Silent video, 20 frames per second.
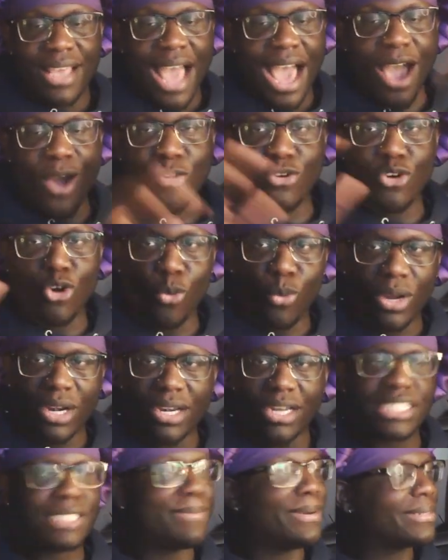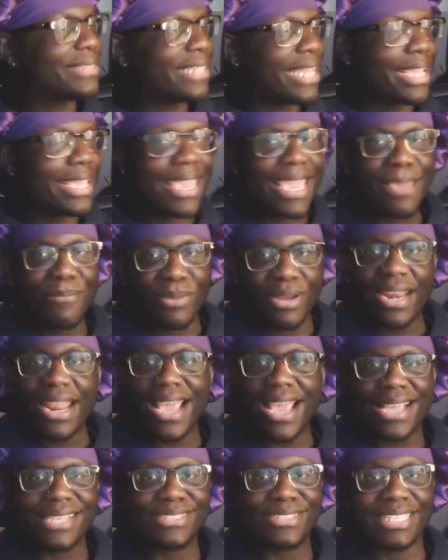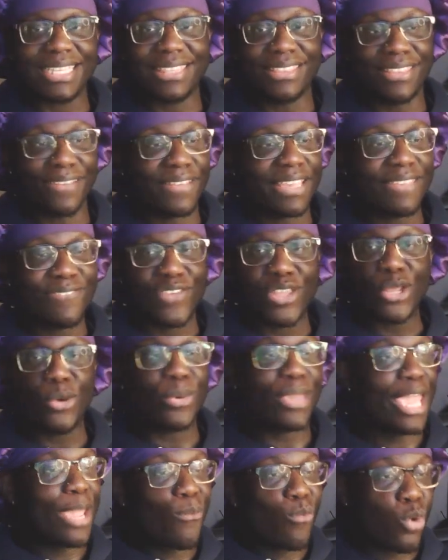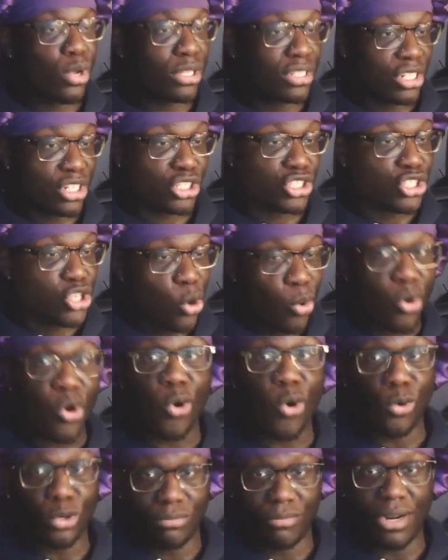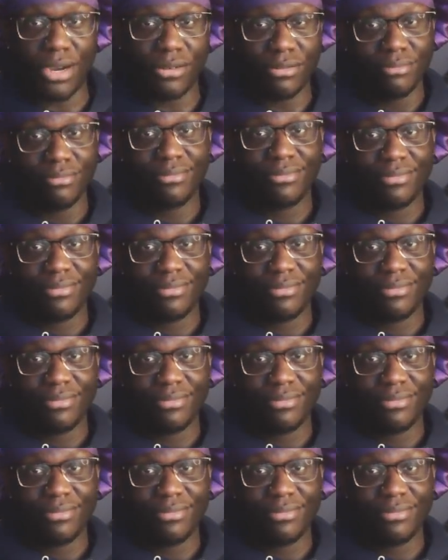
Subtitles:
I don't know what it is about that game, but it has the video game world in a chokehold, bro.